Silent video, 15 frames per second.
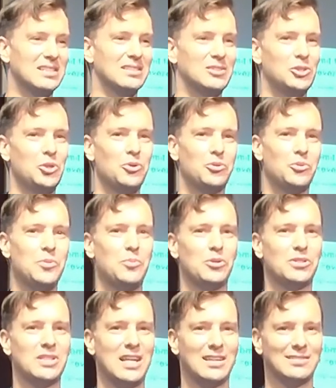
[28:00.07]
2 to
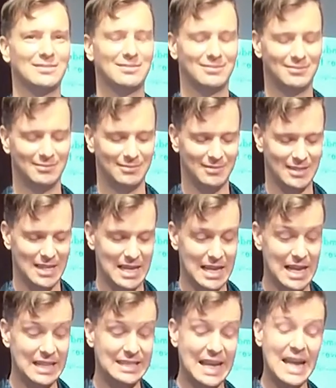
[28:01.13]
3%.
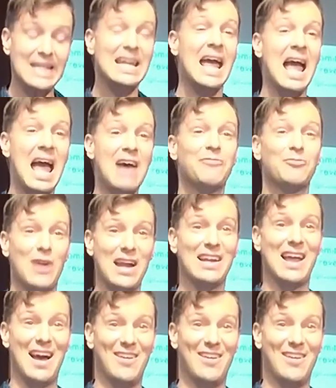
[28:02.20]
It's 8.5 right now.